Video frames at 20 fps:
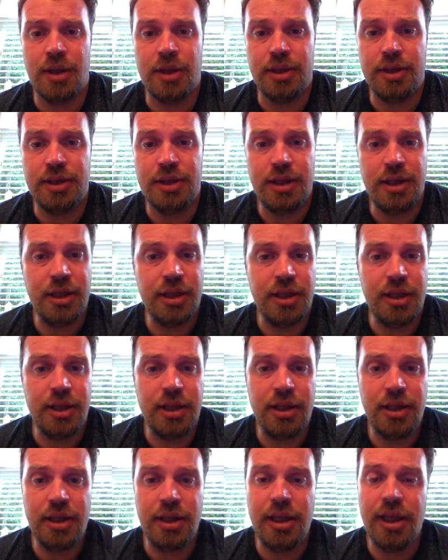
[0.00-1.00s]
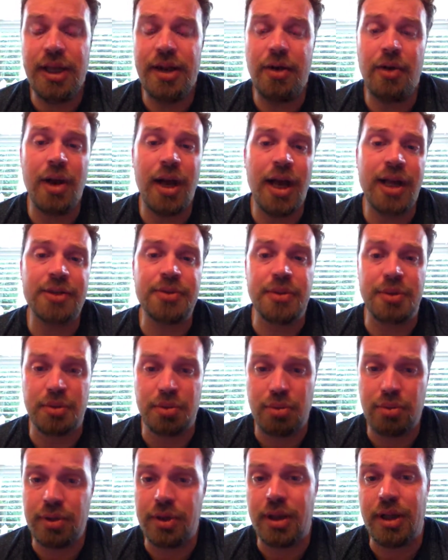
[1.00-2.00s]
she interacts with
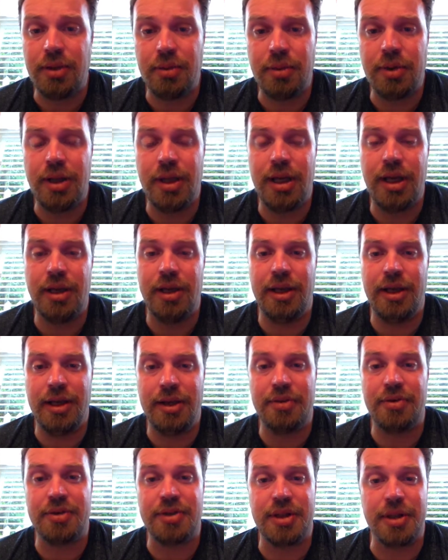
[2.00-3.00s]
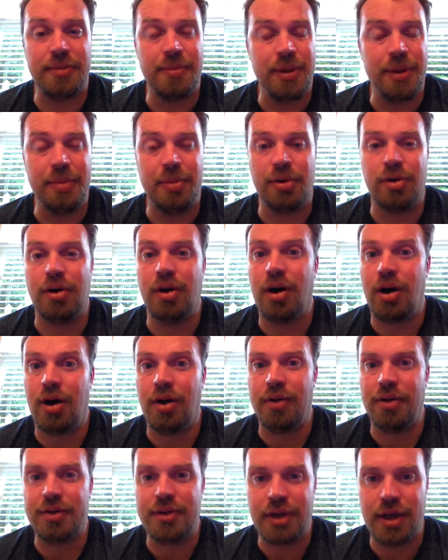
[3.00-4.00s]
really interesting people
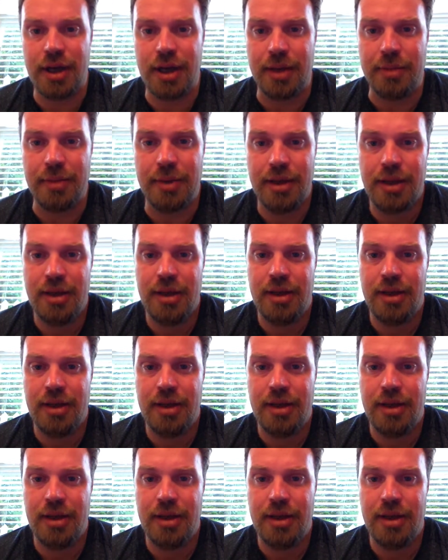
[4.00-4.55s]
all the time,